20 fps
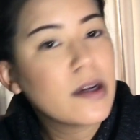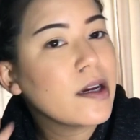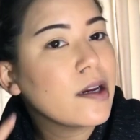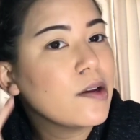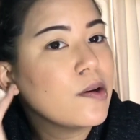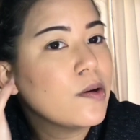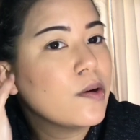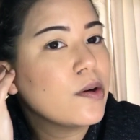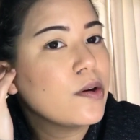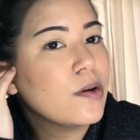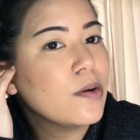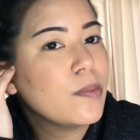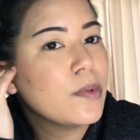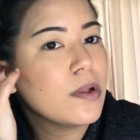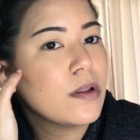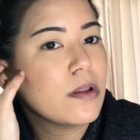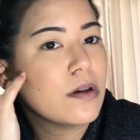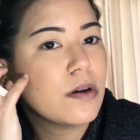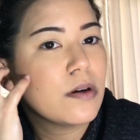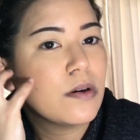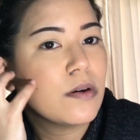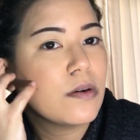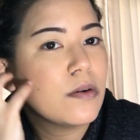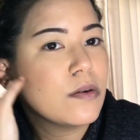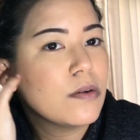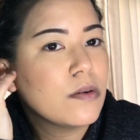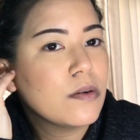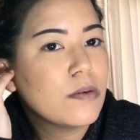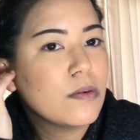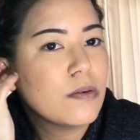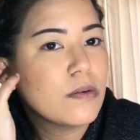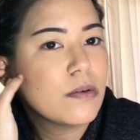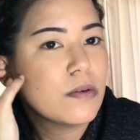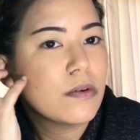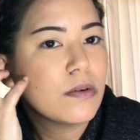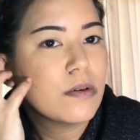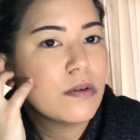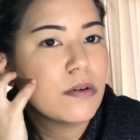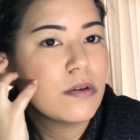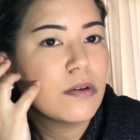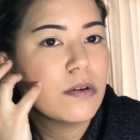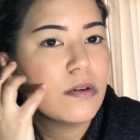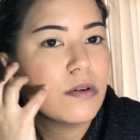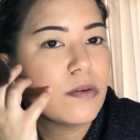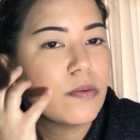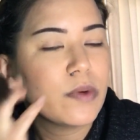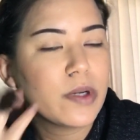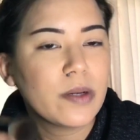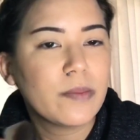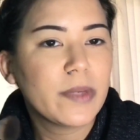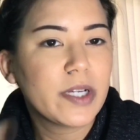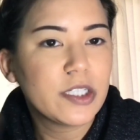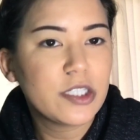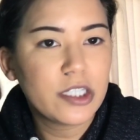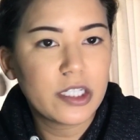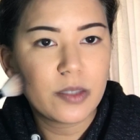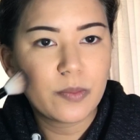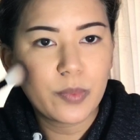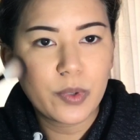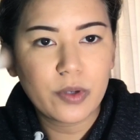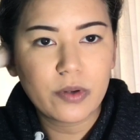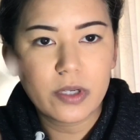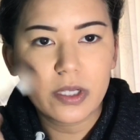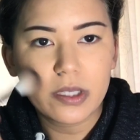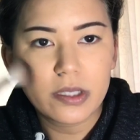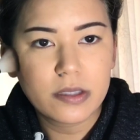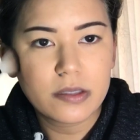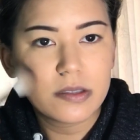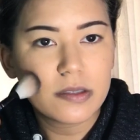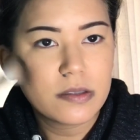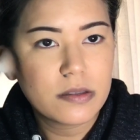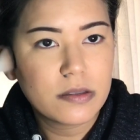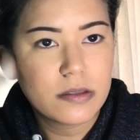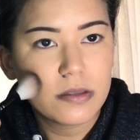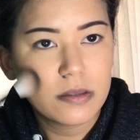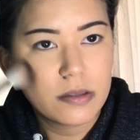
I don't go below where my cheekbone is.